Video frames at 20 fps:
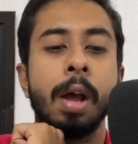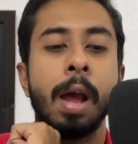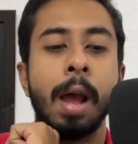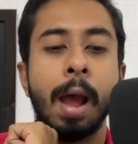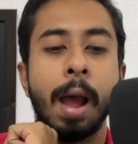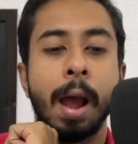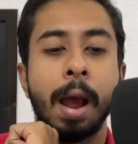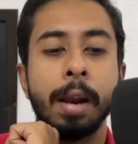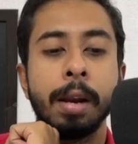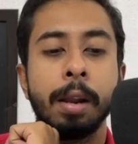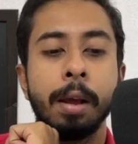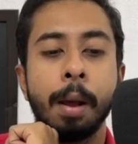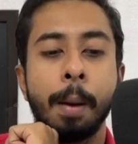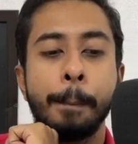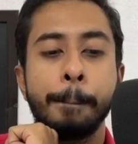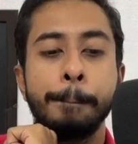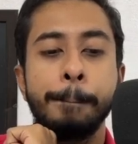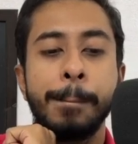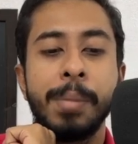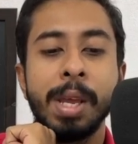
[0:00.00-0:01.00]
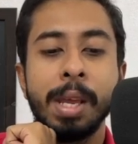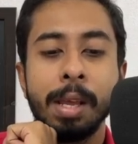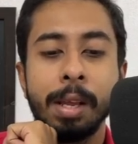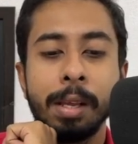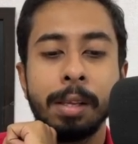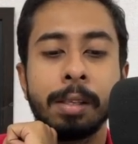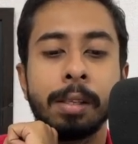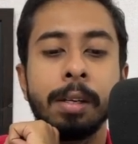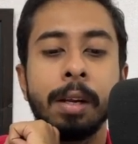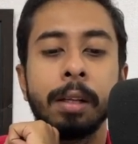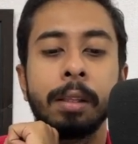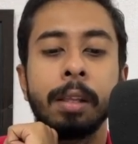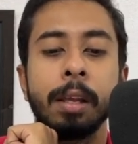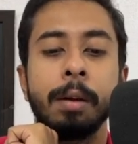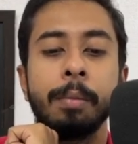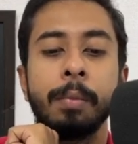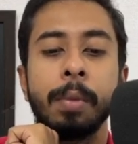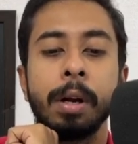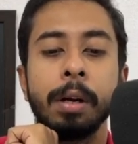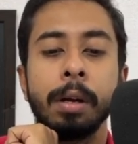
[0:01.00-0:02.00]
and b is
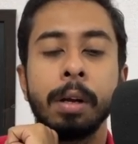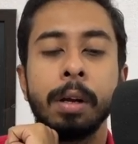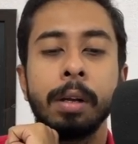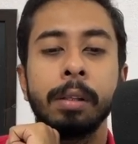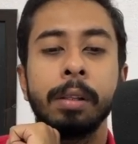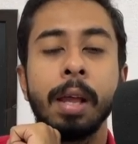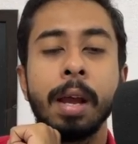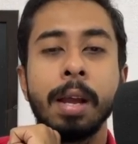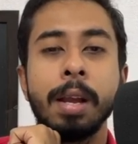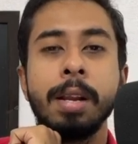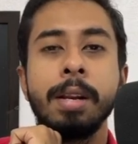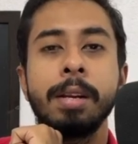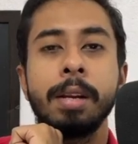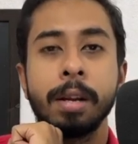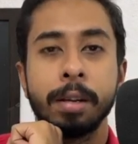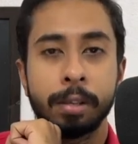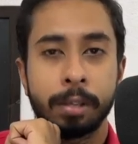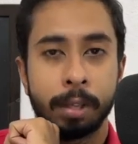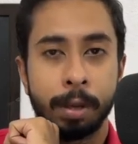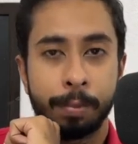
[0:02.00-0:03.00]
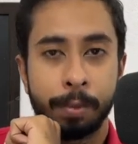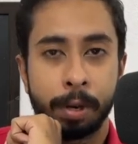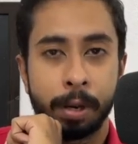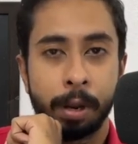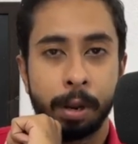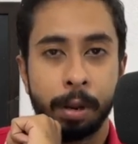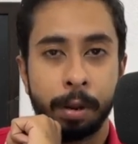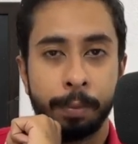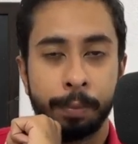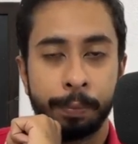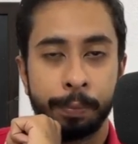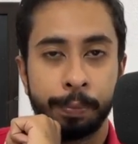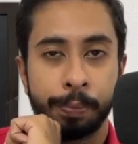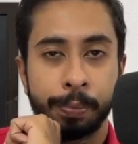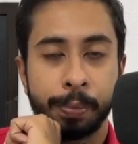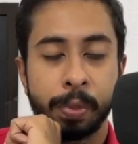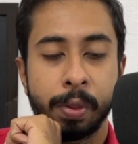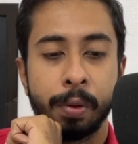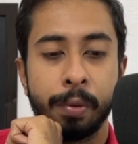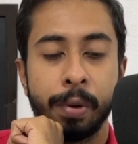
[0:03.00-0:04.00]
nothing but the intercept,
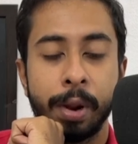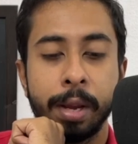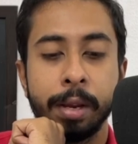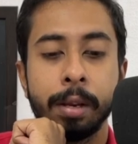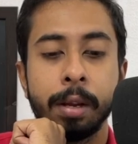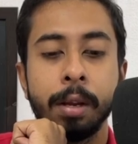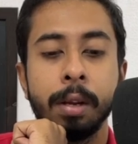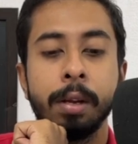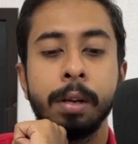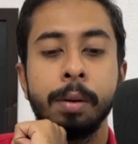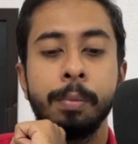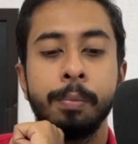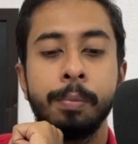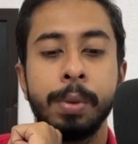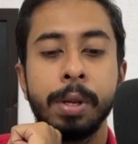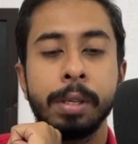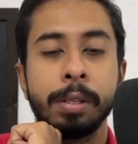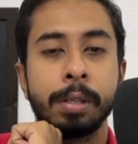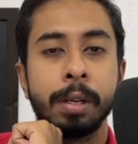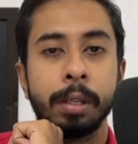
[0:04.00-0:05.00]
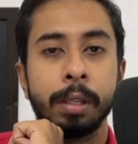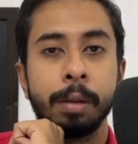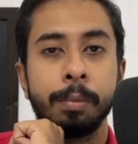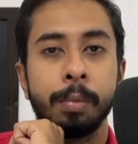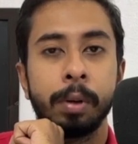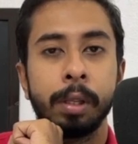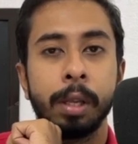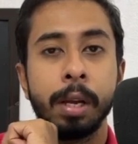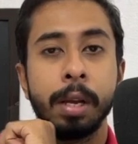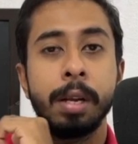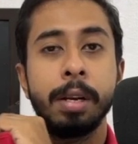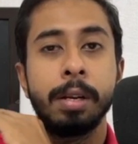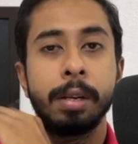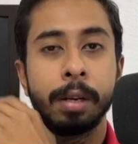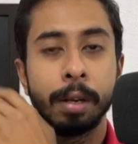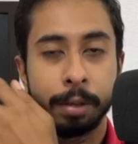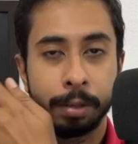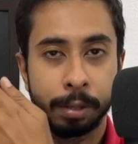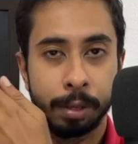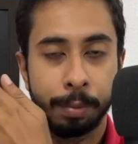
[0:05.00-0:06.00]
right? B is nothing but the
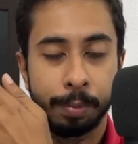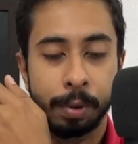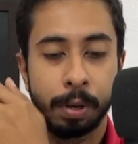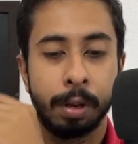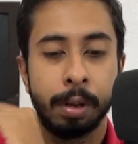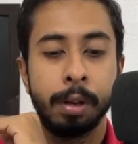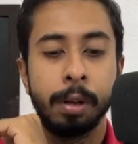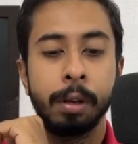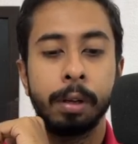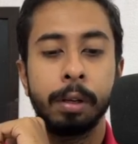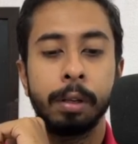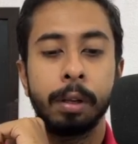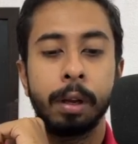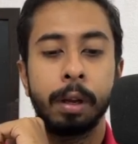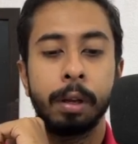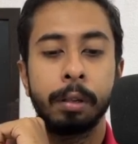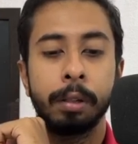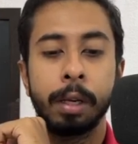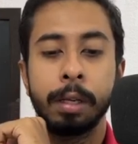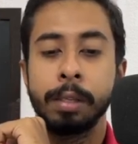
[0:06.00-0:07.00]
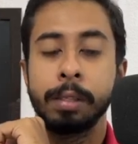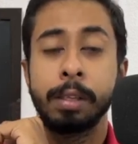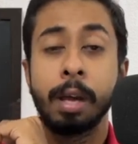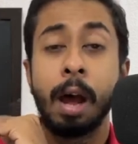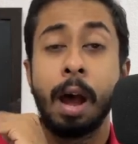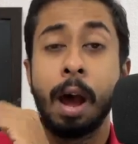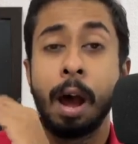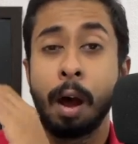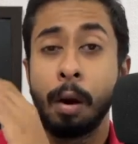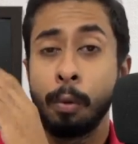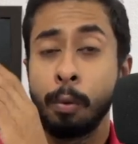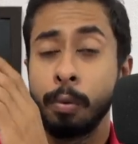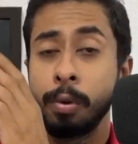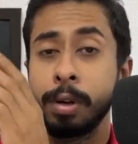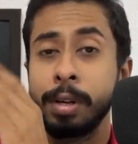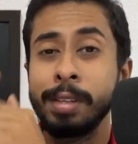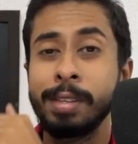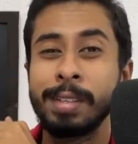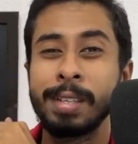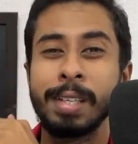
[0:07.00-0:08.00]
intercept. That is how
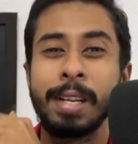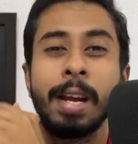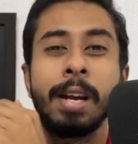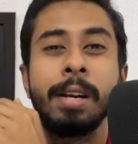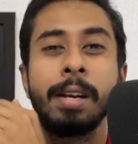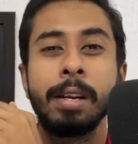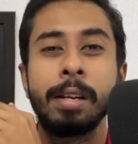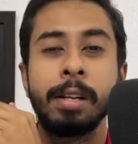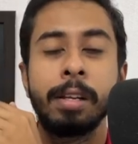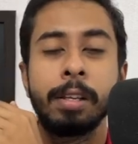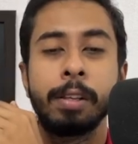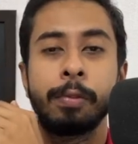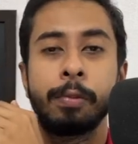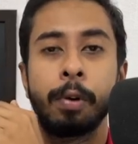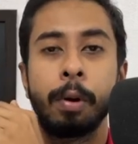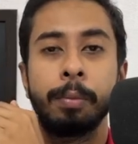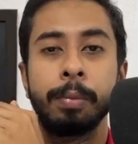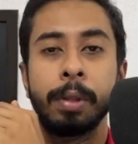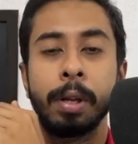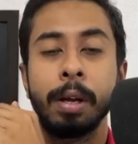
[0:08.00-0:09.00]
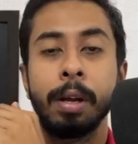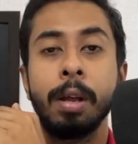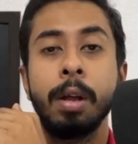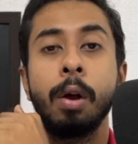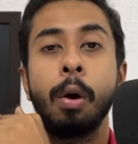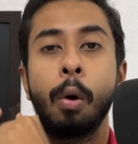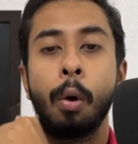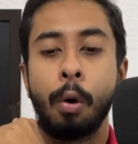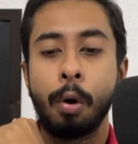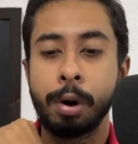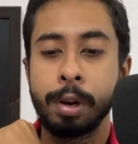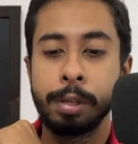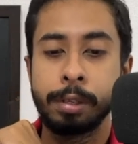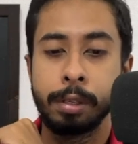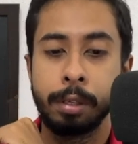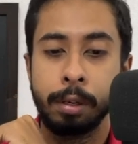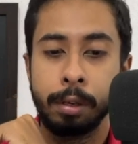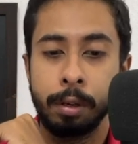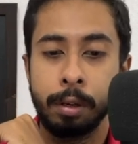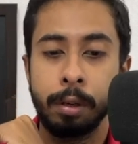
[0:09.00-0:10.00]
distant it is from the
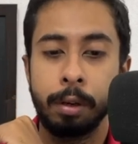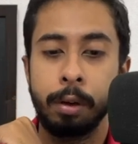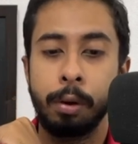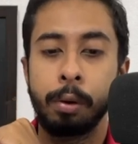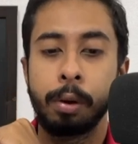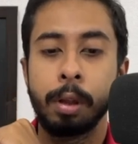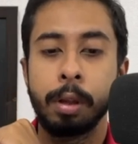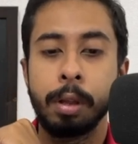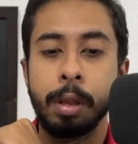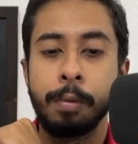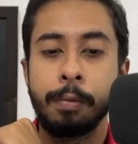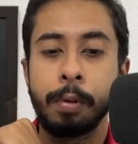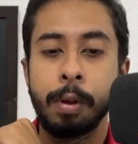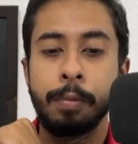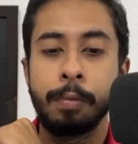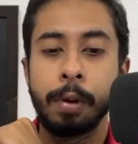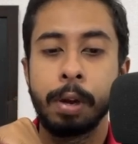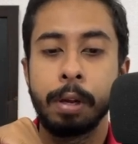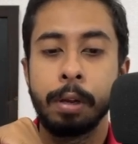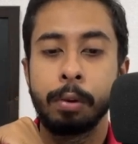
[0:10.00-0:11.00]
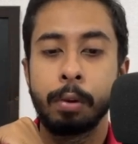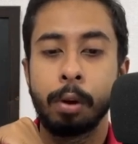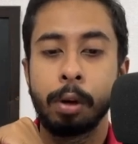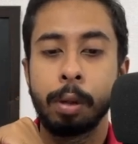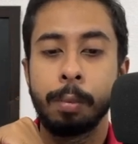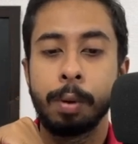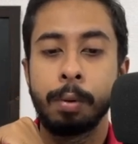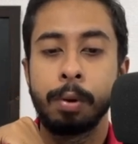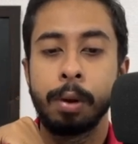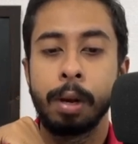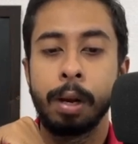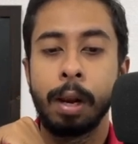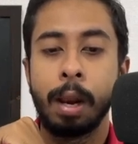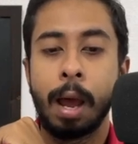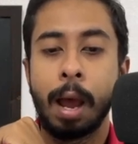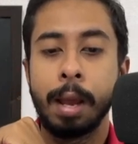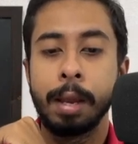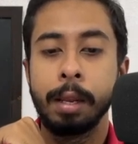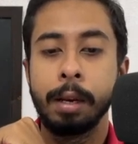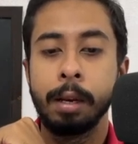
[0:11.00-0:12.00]
origin. Okay, if I talk about a
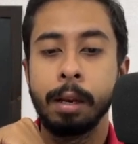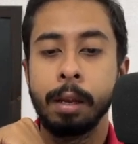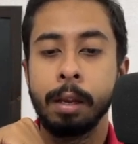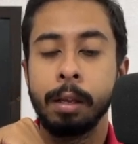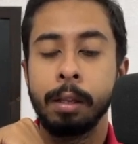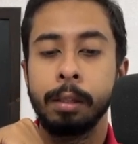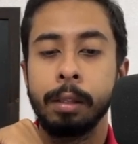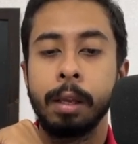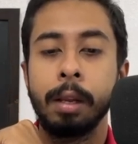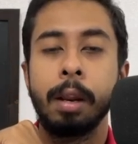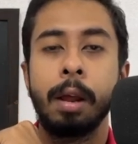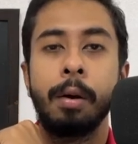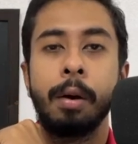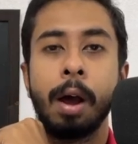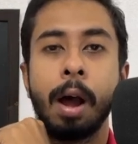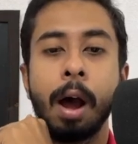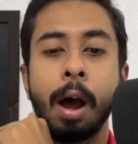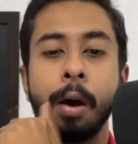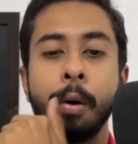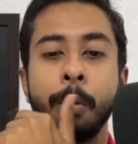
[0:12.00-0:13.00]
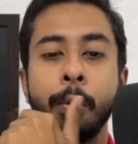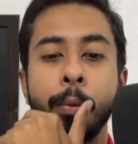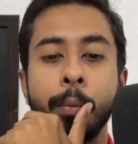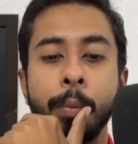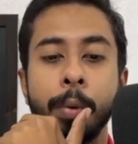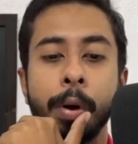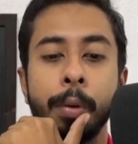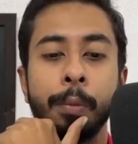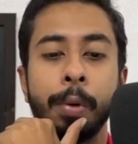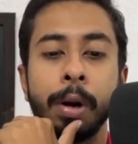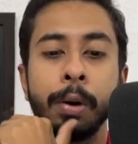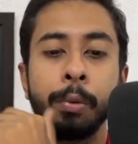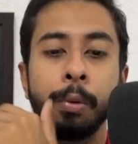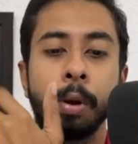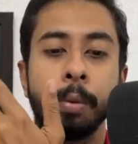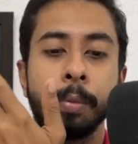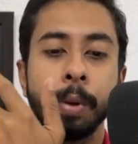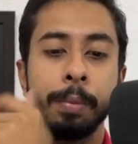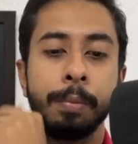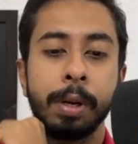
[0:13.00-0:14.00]
line, then how what do
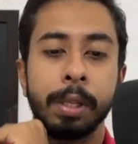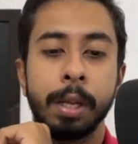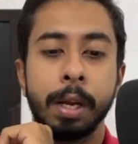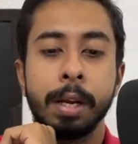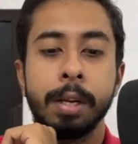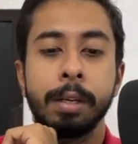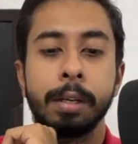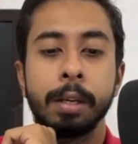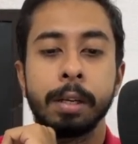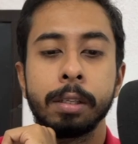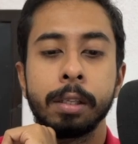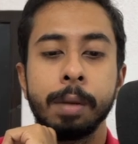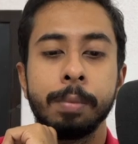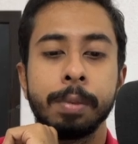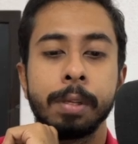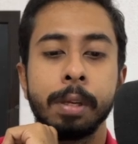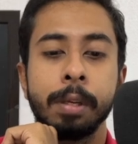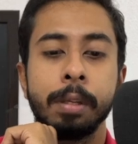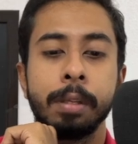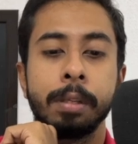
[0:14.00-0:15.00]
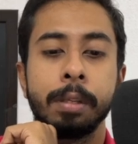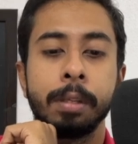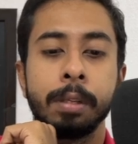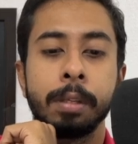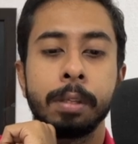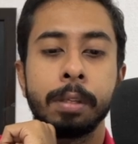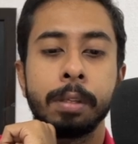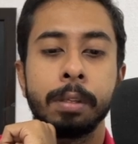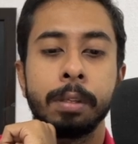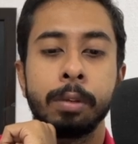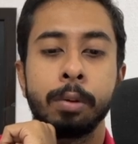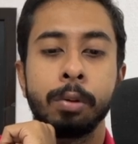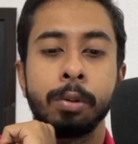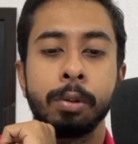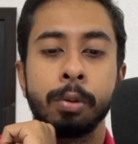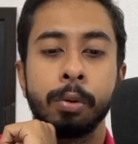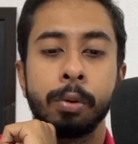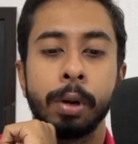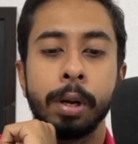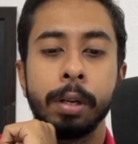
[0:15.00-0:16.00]
I mean by the intercept? Say this is 0
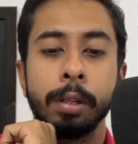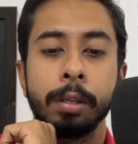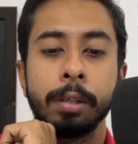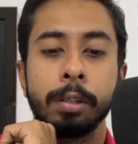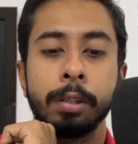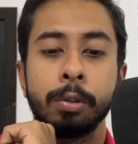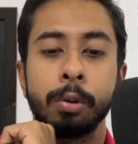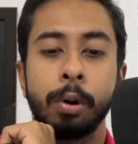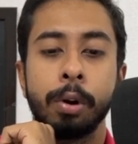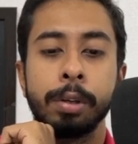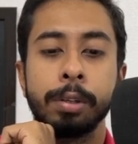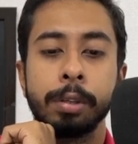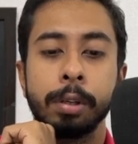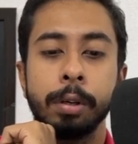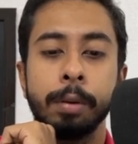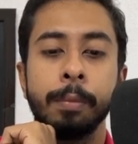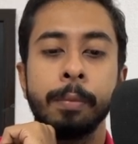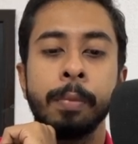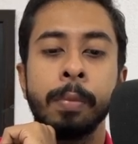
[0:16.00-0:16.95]
0, right? This is origin.